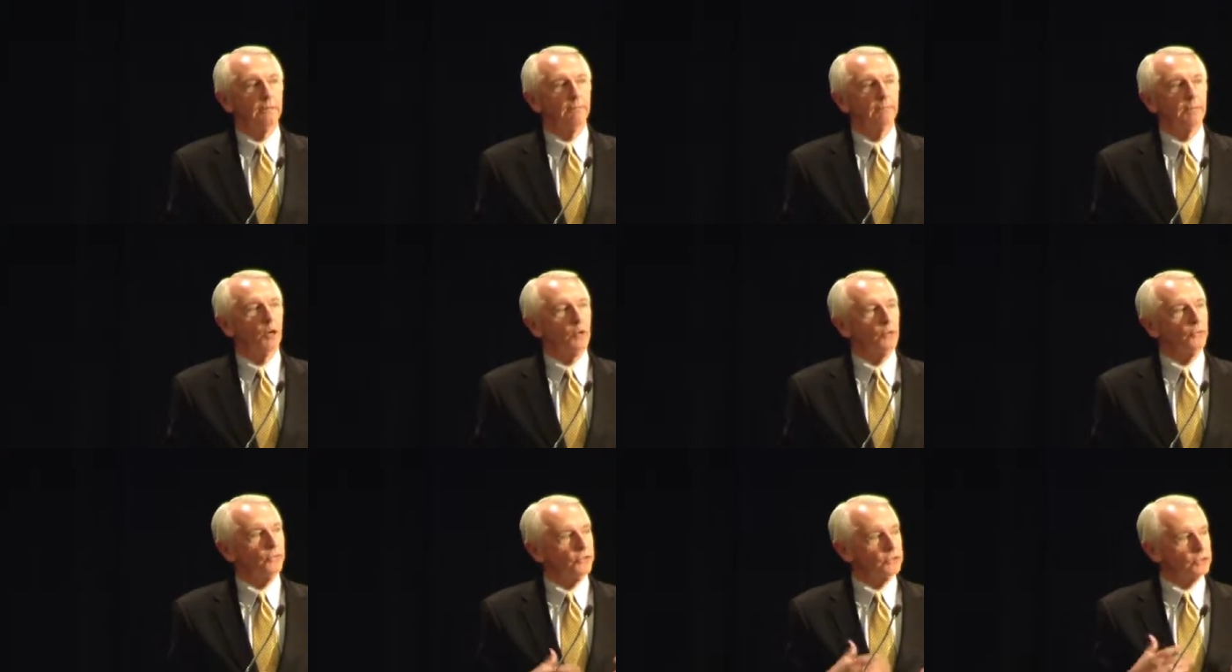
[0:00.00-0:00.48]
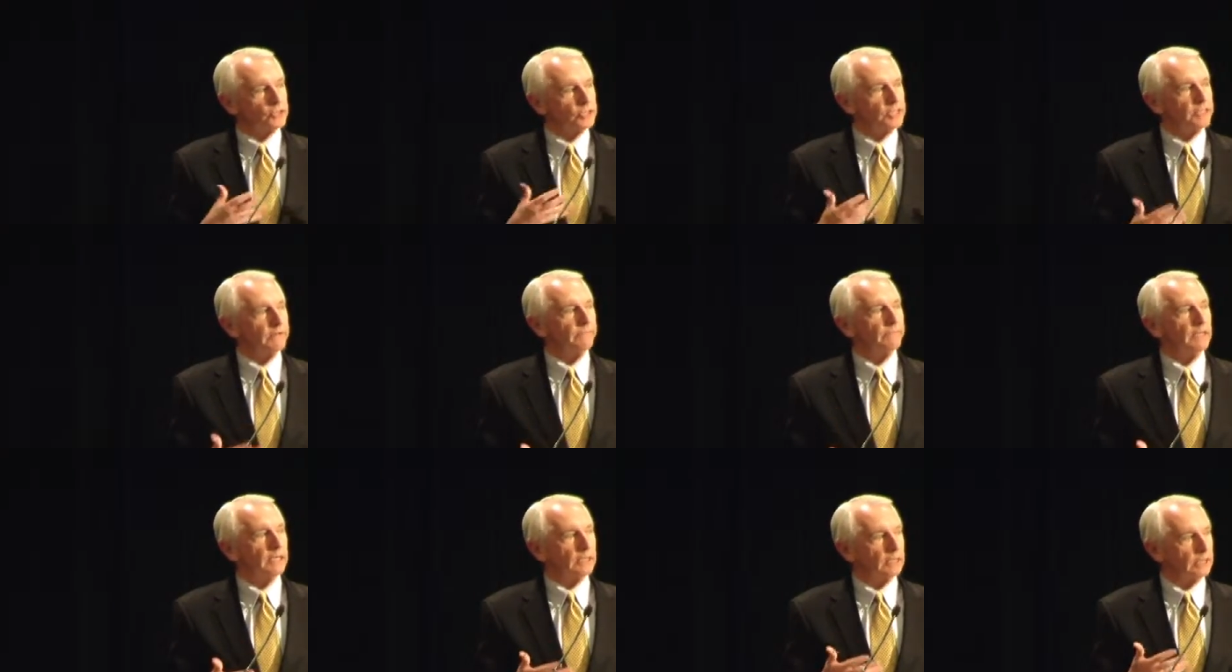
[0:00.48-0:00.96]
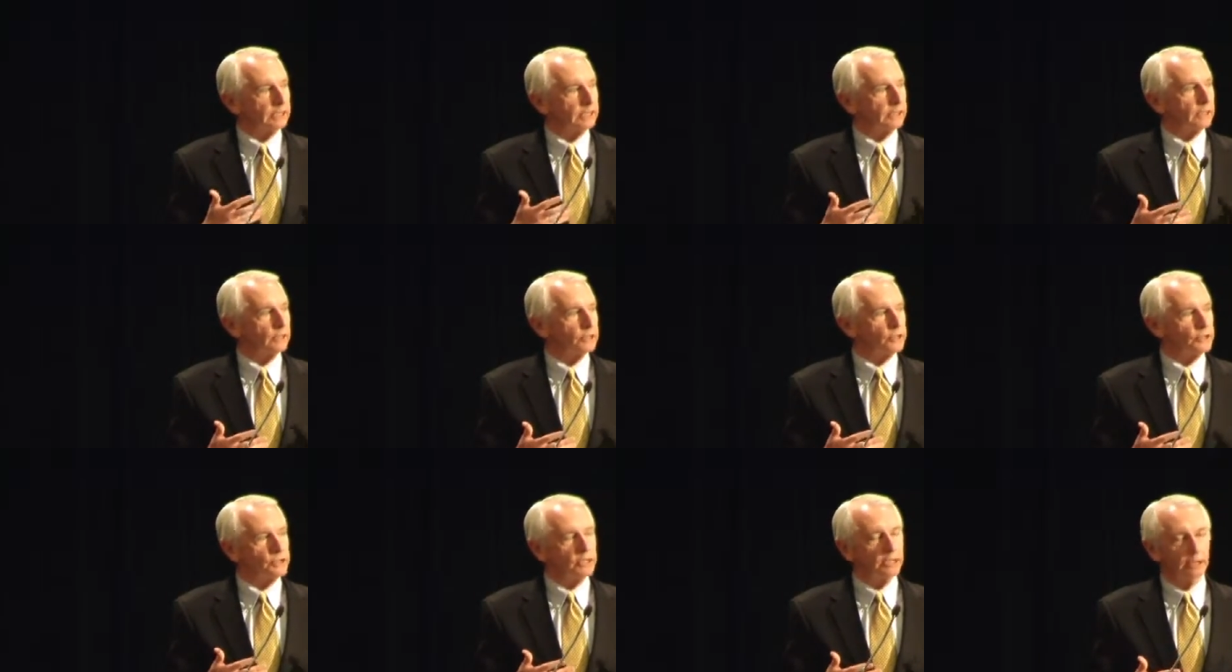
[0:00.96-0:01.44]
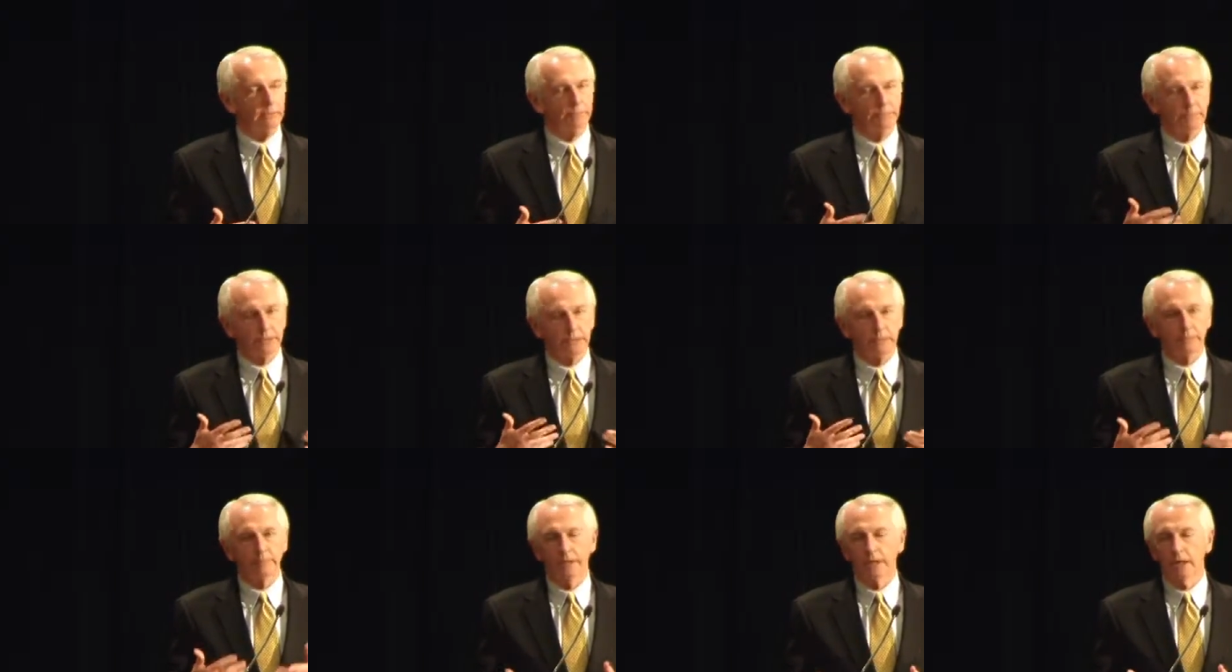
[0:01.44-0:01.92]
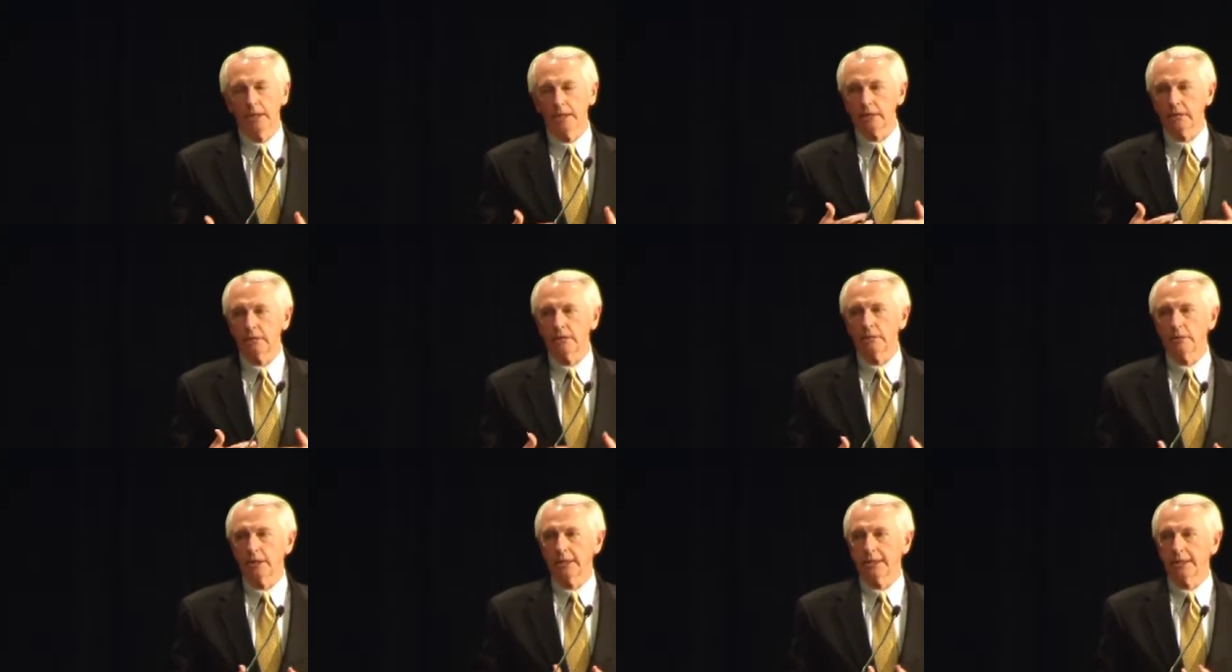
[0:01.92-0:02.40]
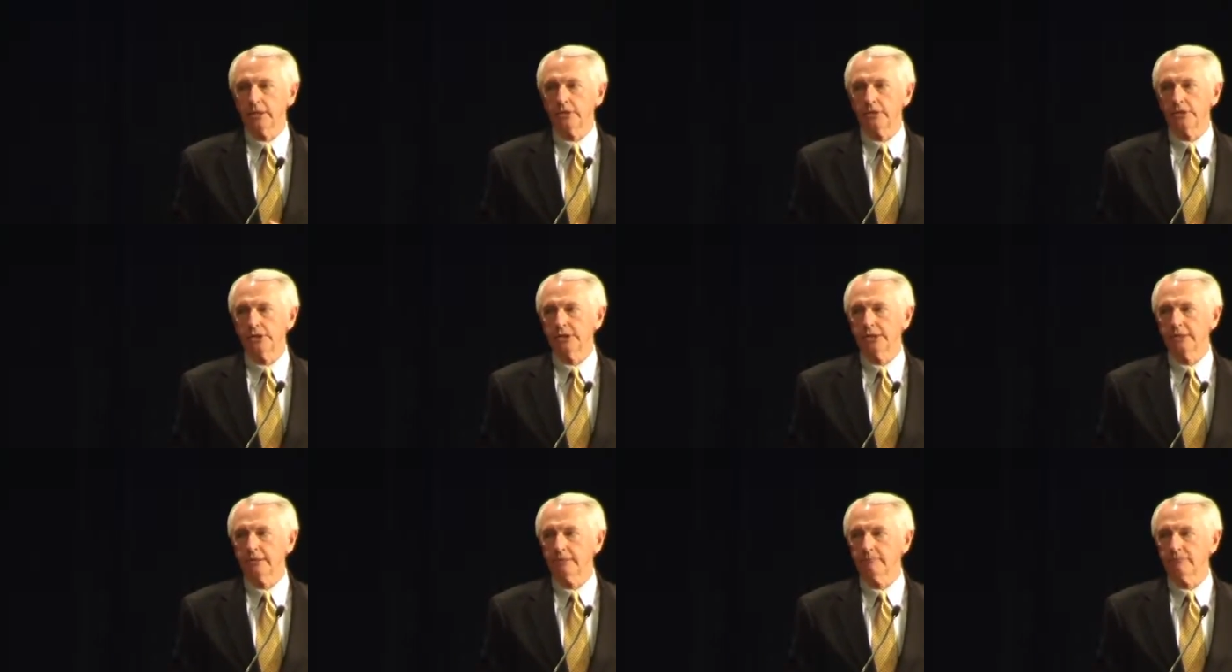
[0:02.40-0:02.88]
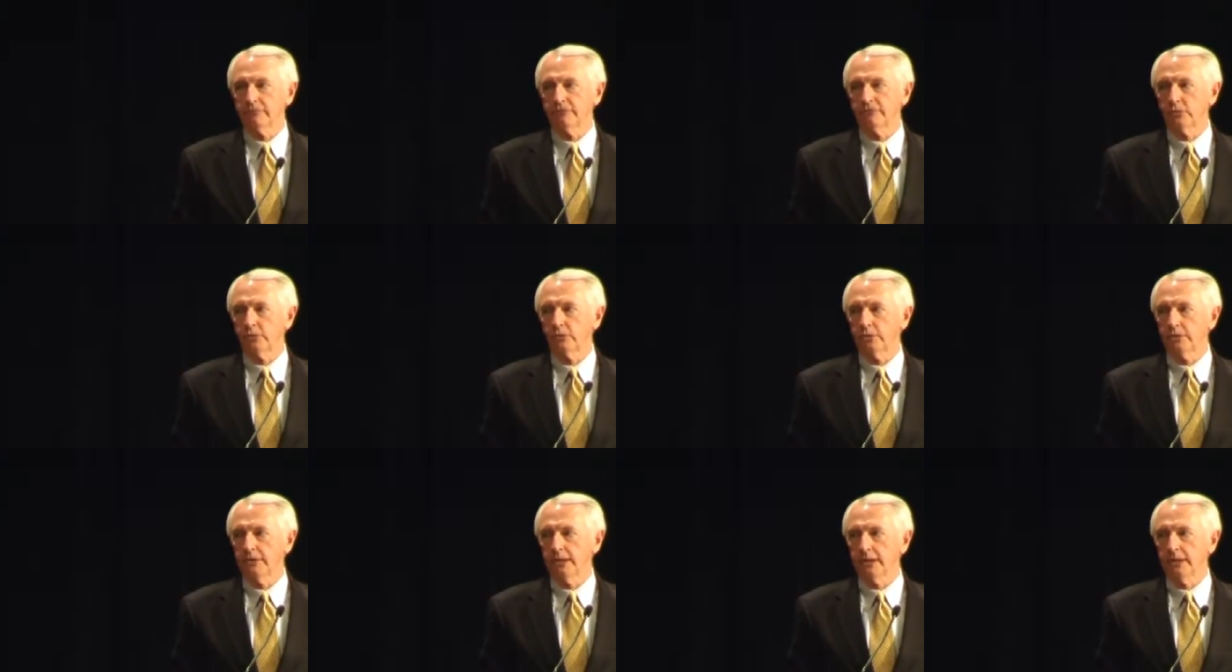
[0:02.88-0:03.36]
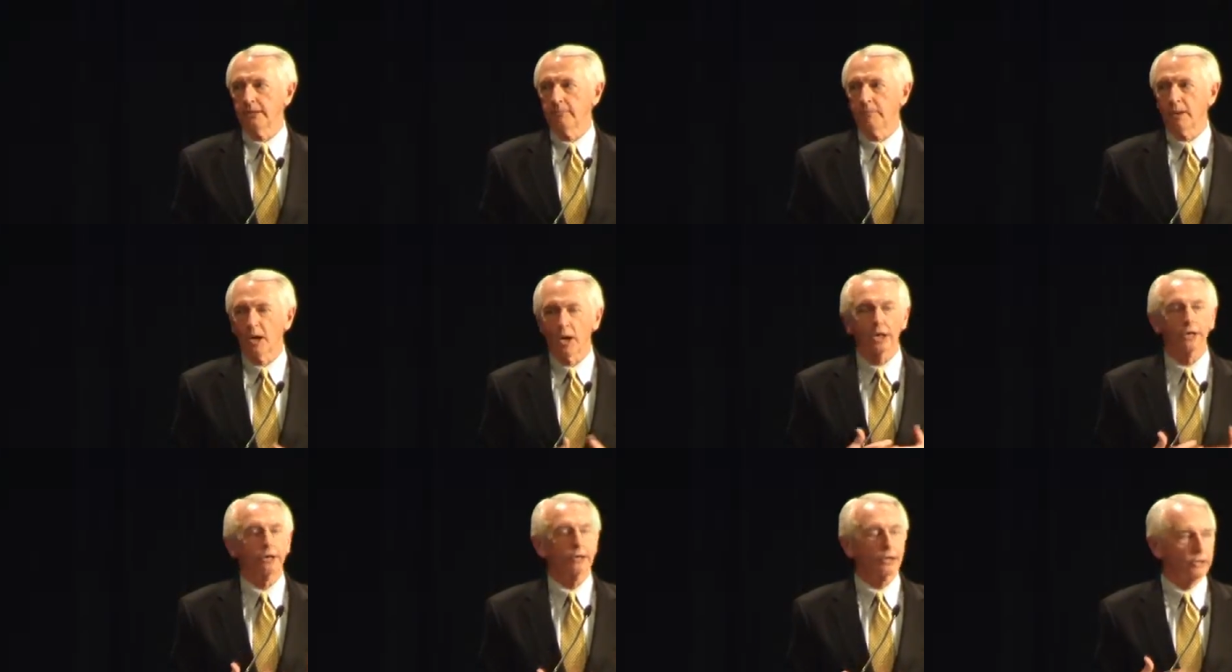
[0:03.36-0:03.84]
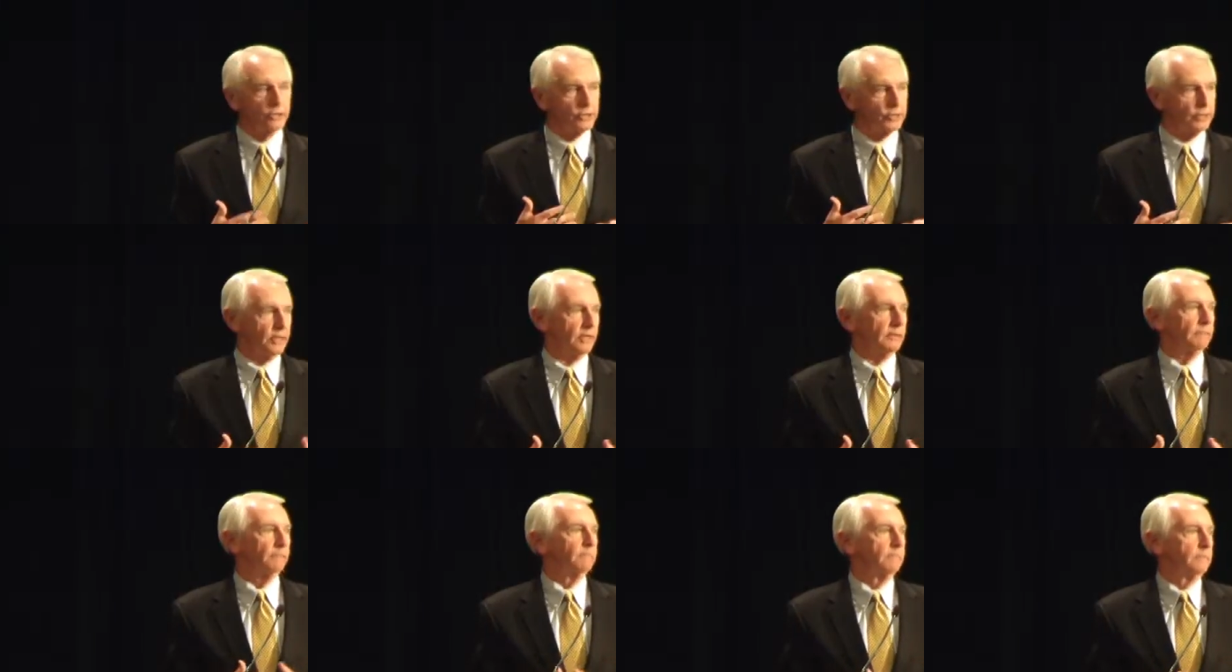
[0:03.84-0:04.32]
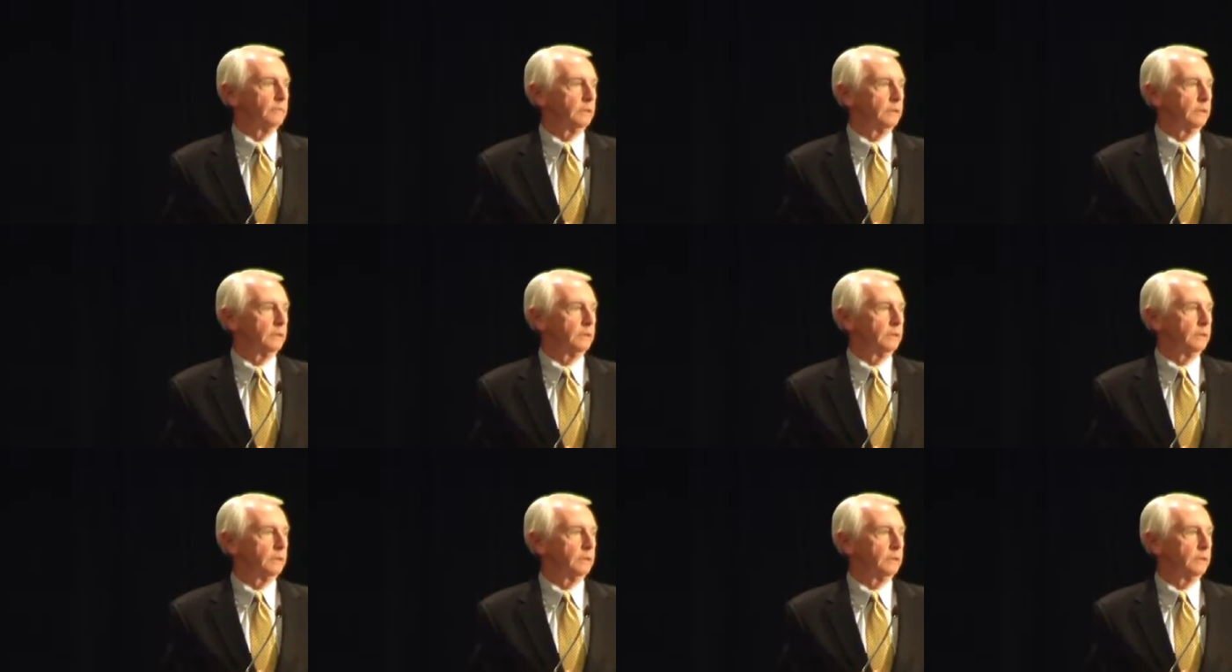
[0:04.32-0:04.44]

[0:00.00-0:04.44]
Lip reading: both the civic leadership and the political leadership, for the partnership